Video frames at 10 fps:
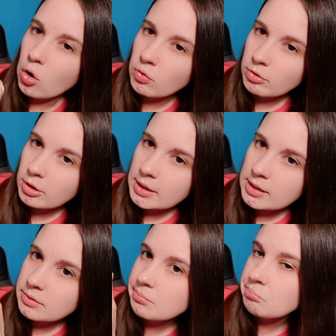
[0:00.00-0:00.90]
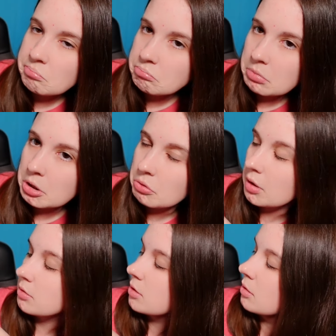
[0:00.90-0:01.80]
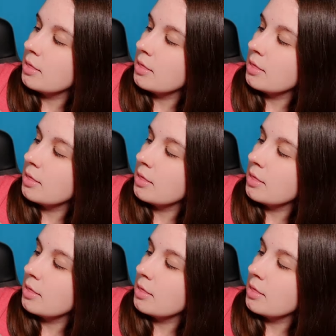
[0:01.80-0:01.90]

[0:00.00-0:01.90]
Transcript: over it, but who knows?